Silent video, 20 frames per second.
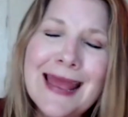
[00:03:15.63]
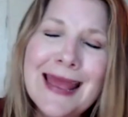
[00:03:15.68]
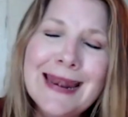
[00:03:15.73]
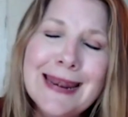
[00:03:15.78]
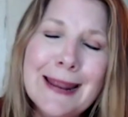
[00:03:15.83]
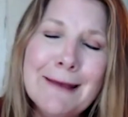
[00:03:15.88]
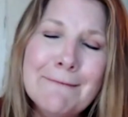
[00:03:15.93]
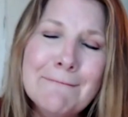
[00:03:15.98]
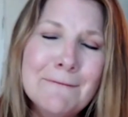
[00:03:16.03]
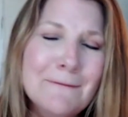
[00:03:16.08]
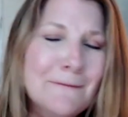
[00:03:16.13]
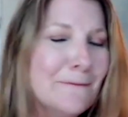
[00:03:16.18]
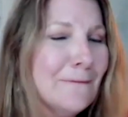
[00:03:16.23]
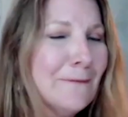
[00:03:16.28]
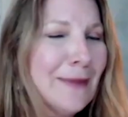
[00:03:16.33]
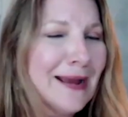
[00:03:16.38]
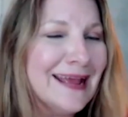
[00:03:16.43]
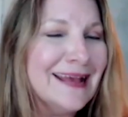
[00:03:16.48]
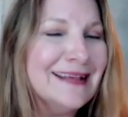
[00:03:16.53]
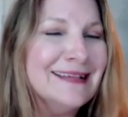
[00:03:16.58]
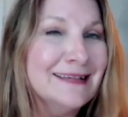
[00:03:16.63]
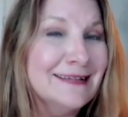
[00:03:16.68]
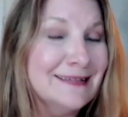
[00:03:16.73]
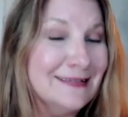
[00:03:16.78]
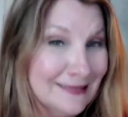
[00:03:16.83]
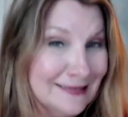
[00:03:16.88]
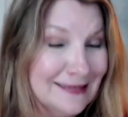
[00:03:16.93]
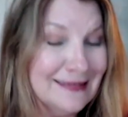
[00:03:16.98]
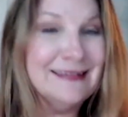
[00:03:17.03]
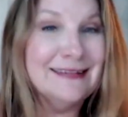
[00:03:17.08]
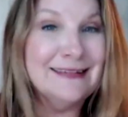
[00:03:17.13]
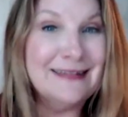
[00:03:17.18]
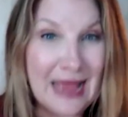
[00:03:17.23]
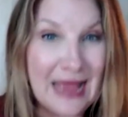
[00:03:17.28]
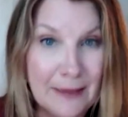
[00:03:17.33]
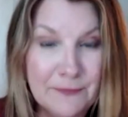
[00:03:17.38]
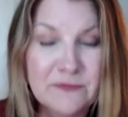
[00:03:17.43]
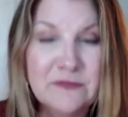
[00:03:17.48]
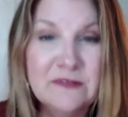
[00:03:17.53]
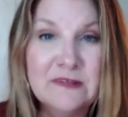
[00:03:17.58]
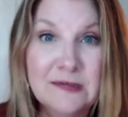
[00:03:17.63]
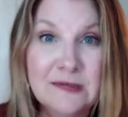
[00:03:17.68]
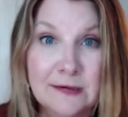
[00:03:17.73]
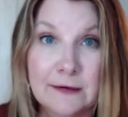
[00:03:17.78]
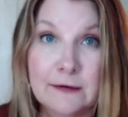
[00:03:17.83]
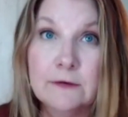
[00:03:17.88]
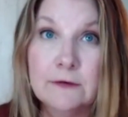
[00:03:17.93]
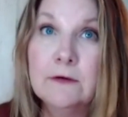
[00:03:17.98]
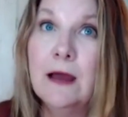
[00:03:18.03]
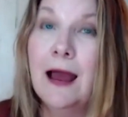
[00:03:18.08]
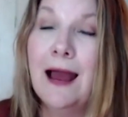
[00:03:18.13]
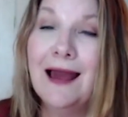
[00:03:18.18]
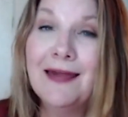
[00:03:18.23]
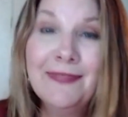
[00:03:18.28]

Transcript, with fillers: And my guess is this has happened to you.